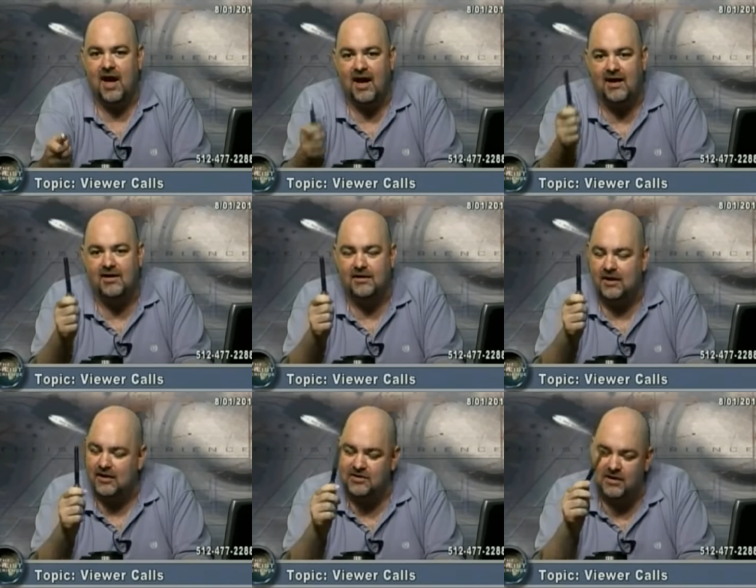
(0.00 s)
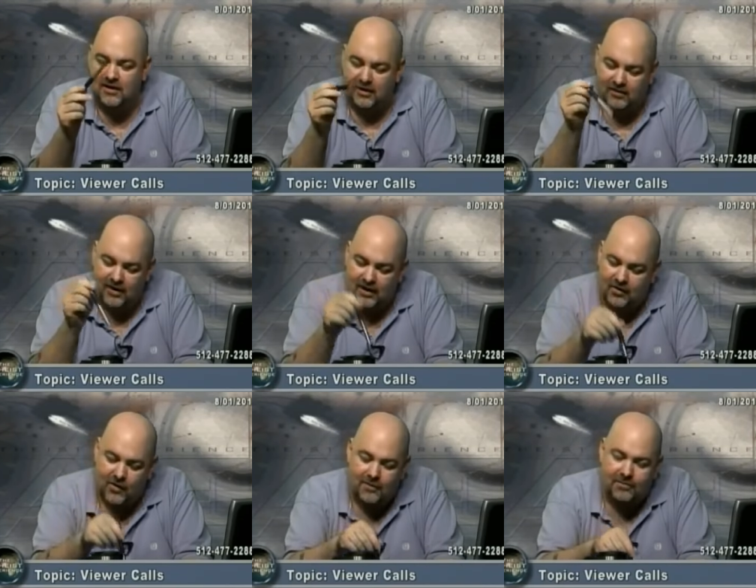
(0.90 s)
And it, it is in,
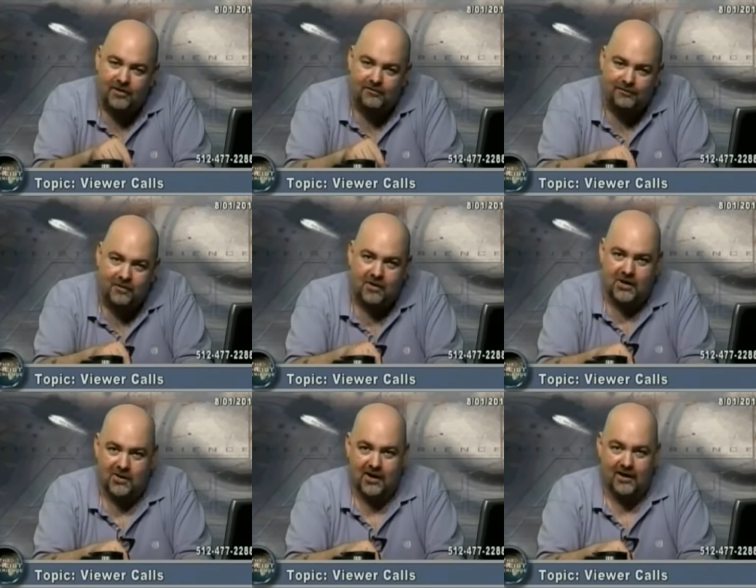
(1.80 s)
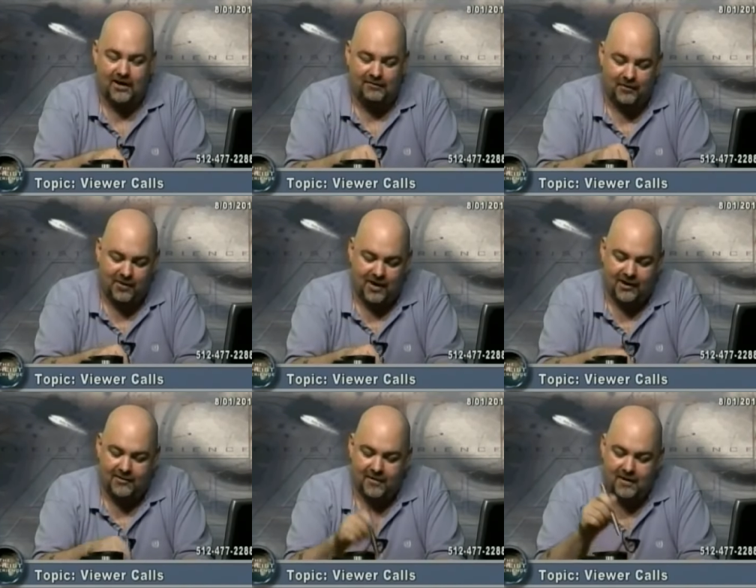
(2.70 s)
incredibly
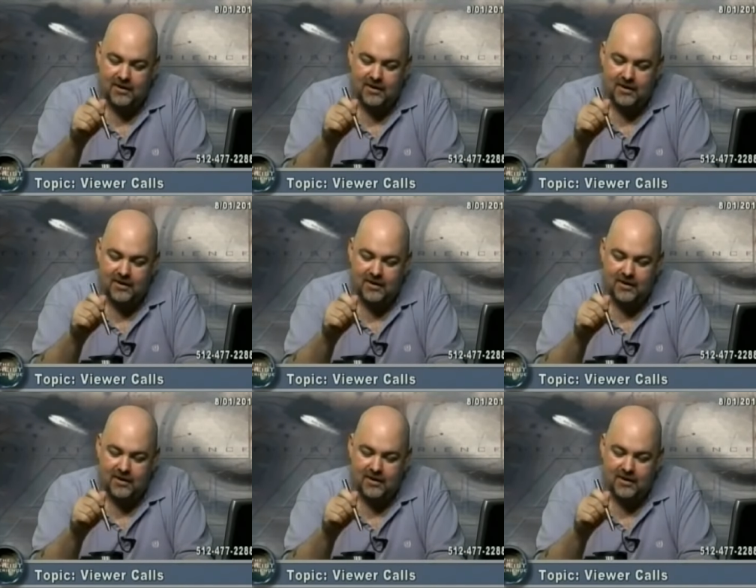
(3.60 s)
infuriating